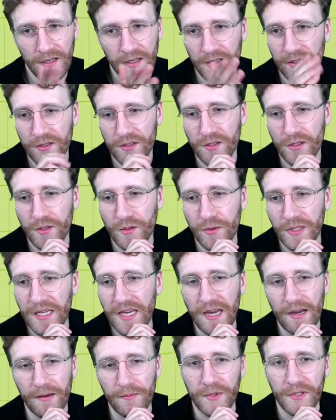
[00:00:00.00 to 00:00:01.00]
So
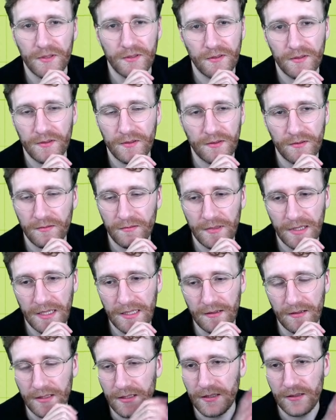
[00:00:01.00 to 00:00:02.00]
yeah, but kind
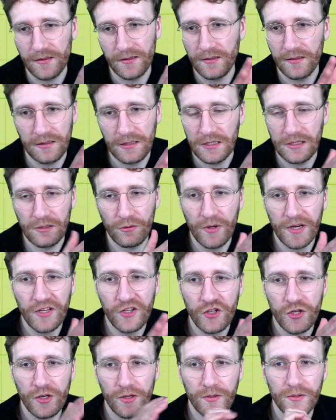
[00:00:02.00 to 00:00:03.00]
of like the
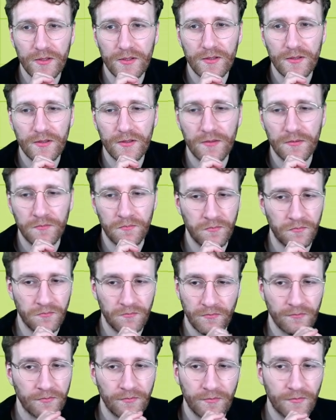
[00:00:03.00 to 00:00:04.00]
ratios,
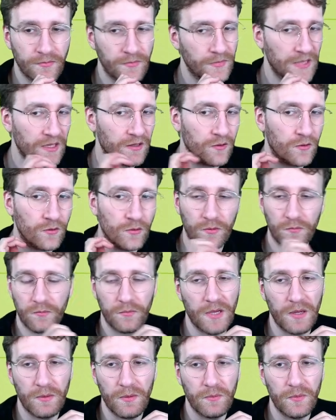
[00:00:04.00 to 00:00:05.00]
they could
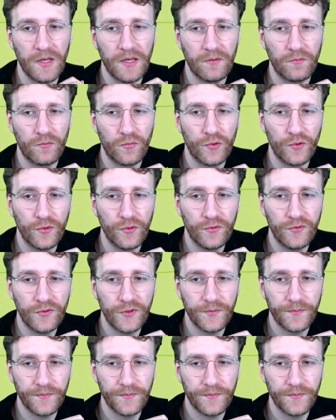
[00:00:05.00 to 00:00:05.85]
maybe be improved.